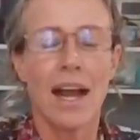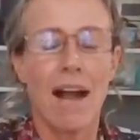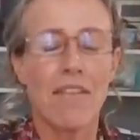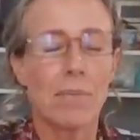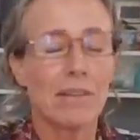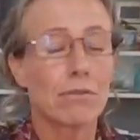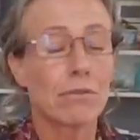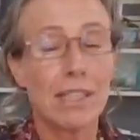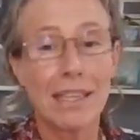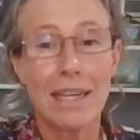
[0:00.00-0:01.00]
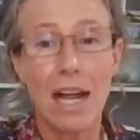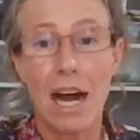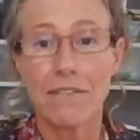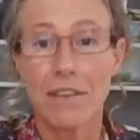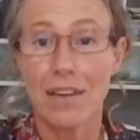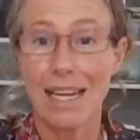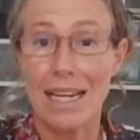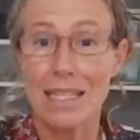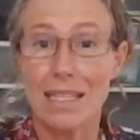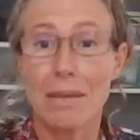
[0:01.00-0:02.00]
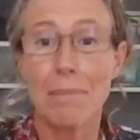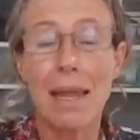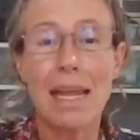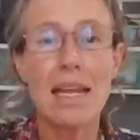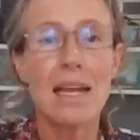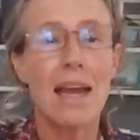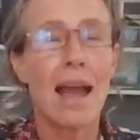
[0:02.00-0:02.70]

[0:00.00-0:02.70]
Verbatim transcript: and they've been really heartfelt and connecting to me